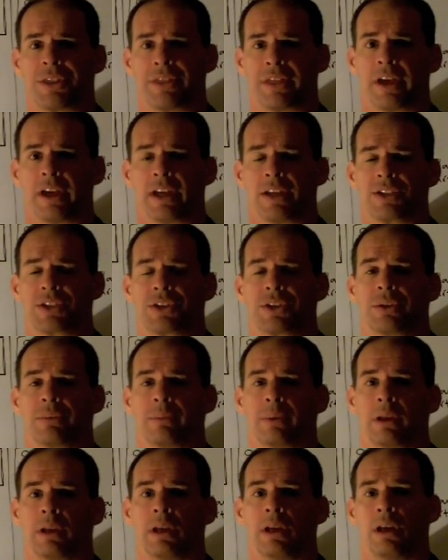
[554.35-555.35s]
to things.
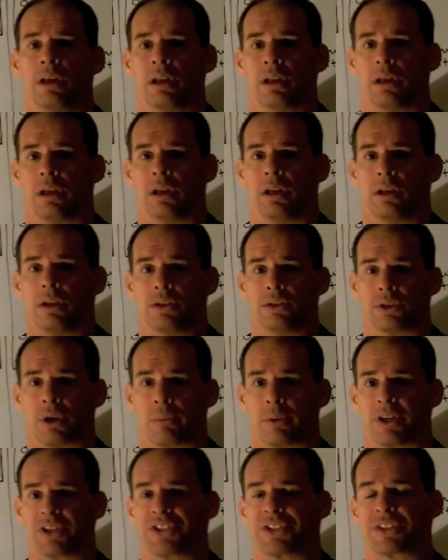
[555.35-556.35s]
So
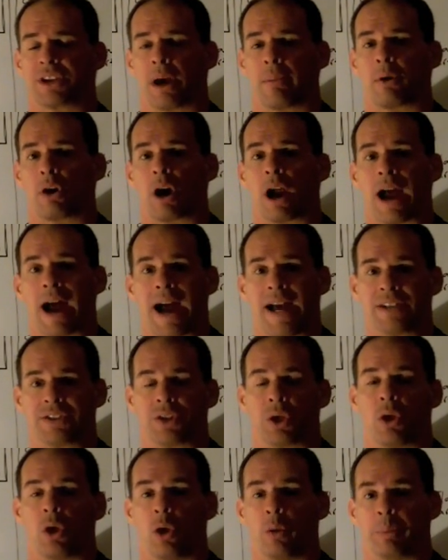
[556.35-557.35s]
I'm going to summarize
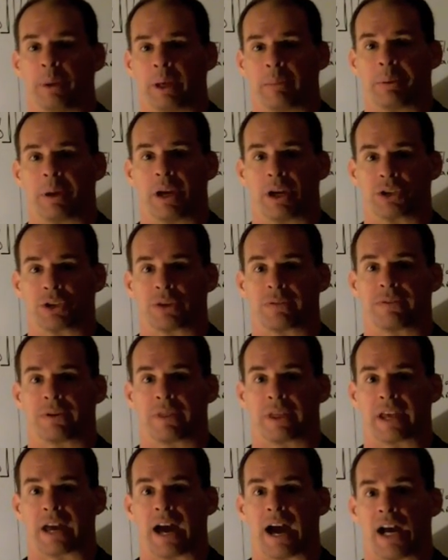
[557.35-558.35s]
the whole big picture for
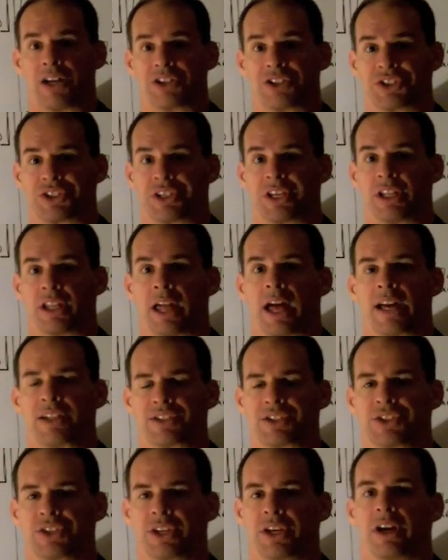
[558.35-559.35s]
the conjugacy
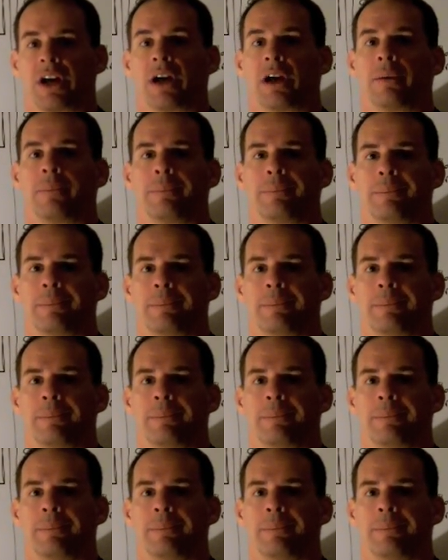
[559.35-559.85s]
classes here.